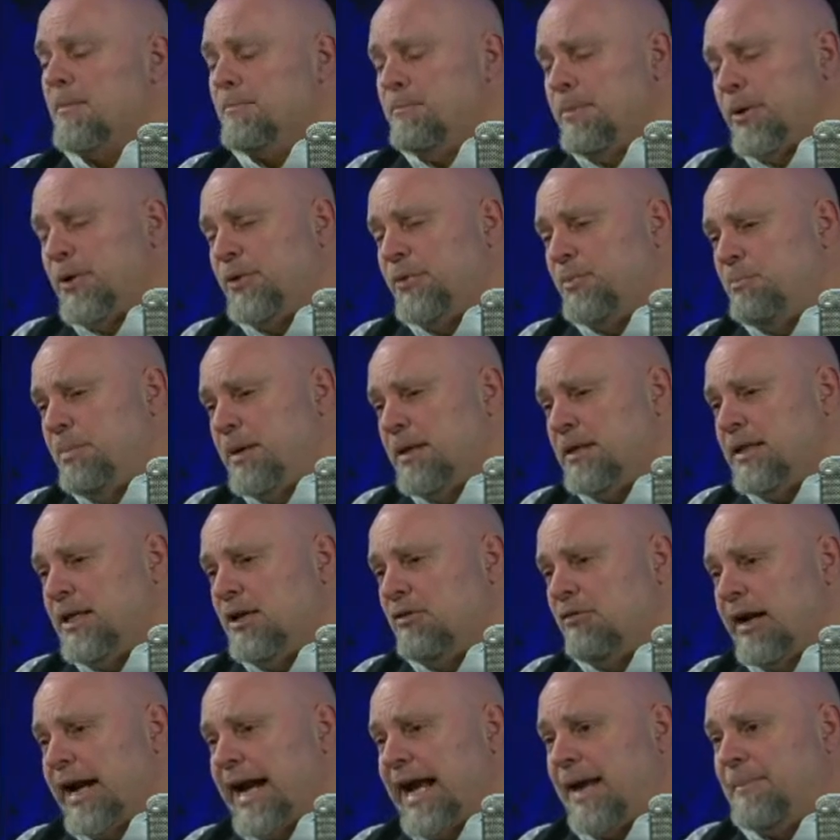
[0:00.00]
Both Billy
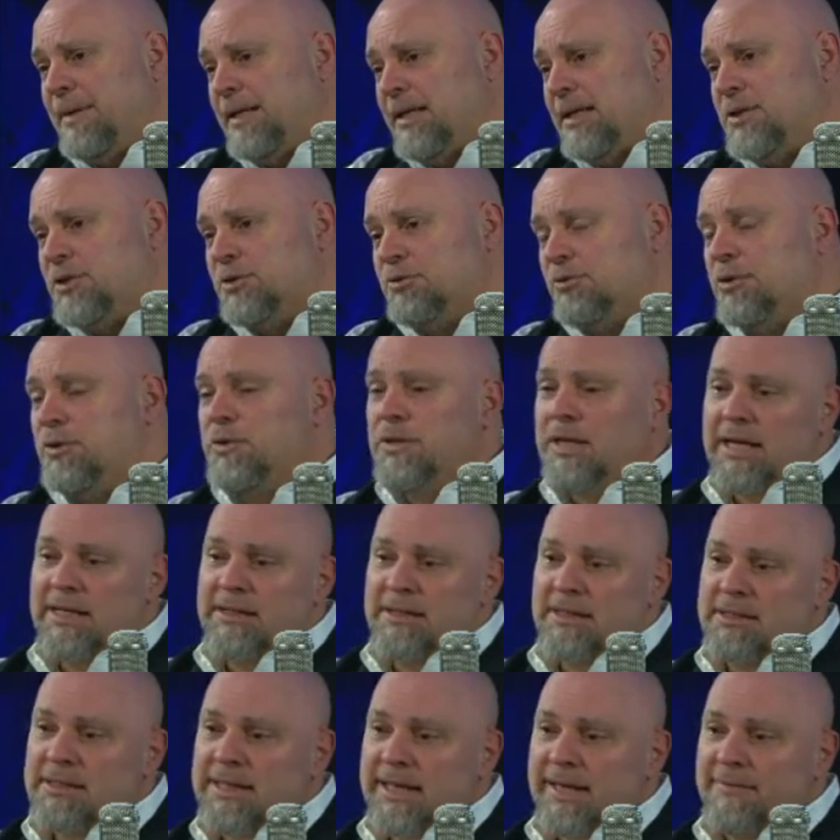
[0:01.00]
Graham in his
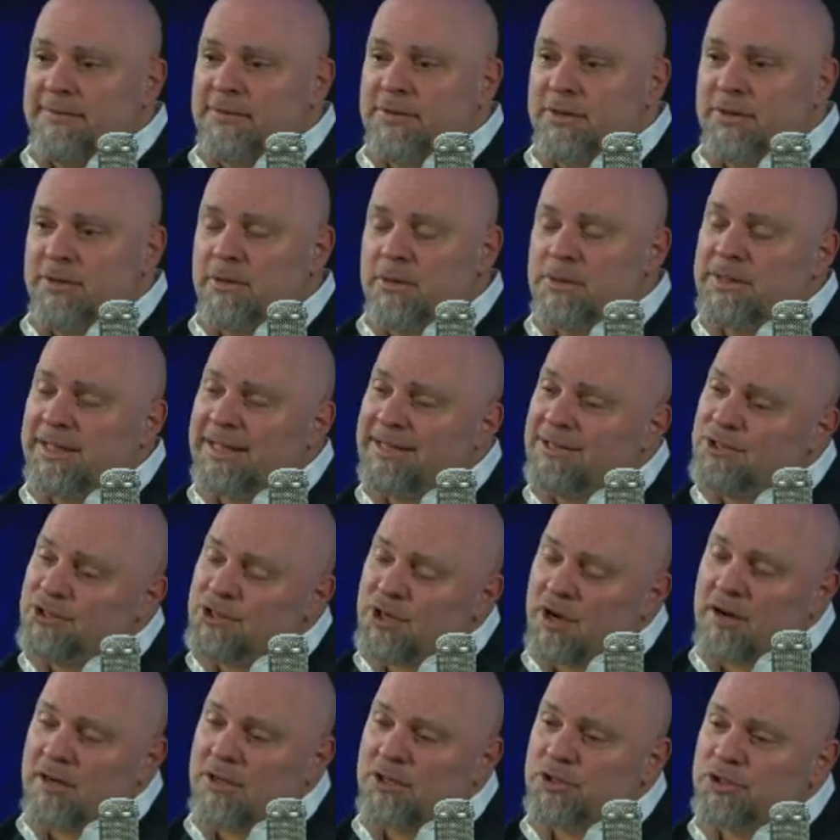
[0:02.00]
crusade to save souls and
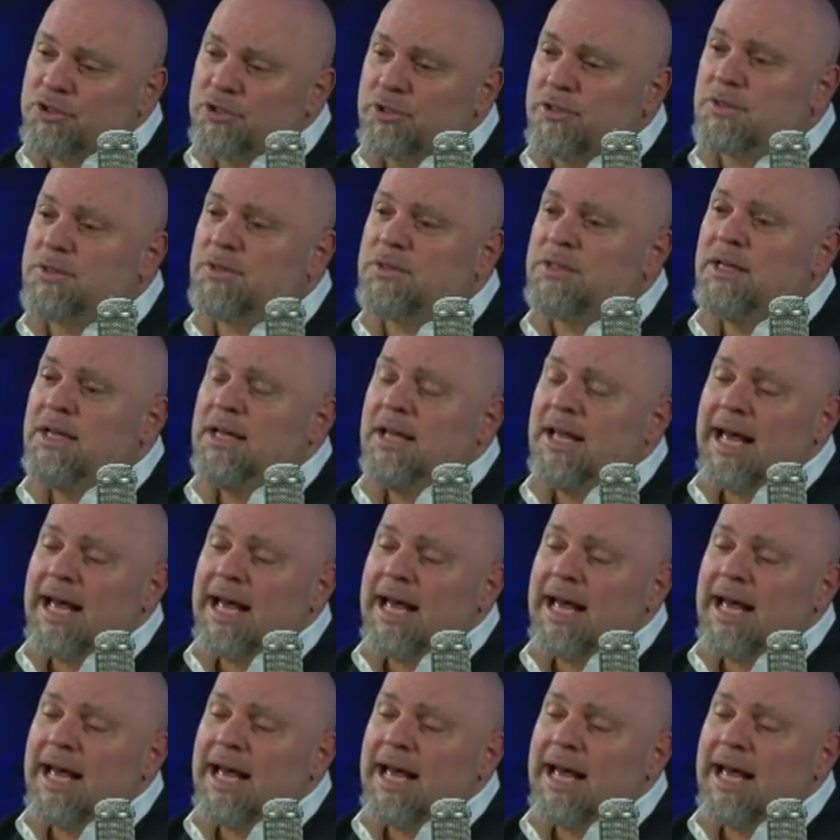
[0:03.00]
Charles Schulz,